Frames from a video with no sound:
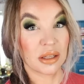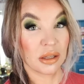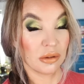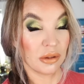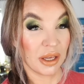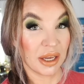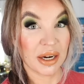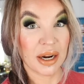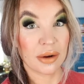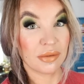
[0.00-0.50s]
the
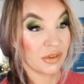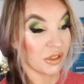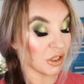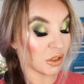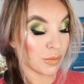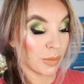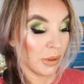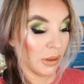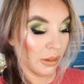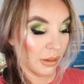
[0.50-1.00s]
lid. I've
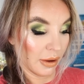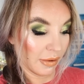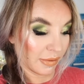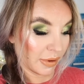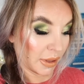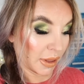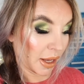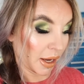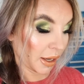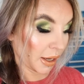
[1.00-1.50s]
just been
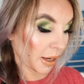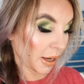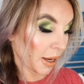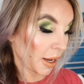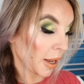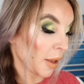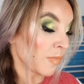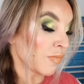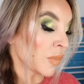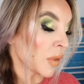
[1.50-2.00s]
loving that
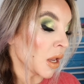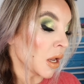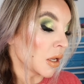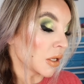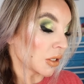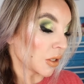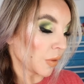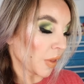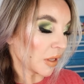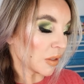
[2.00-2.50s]
guy.
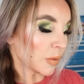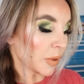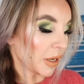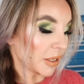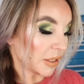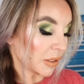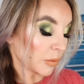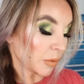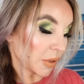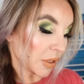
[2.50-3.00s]
So that's what I
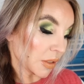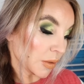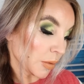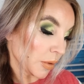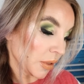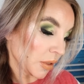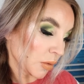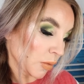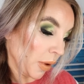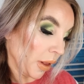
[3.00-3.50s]
did with this
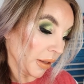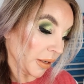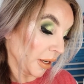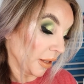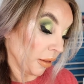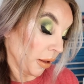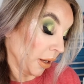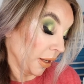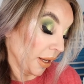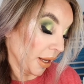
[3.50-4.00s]
one as well. And
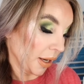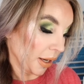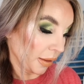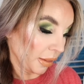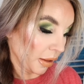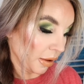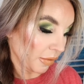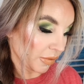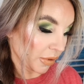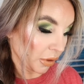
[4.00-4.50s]
I, again, I
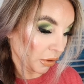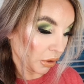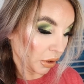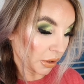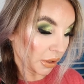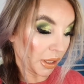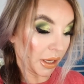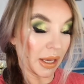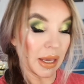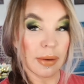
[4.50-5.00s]
love the
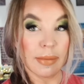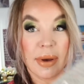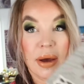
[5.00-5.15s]
look that came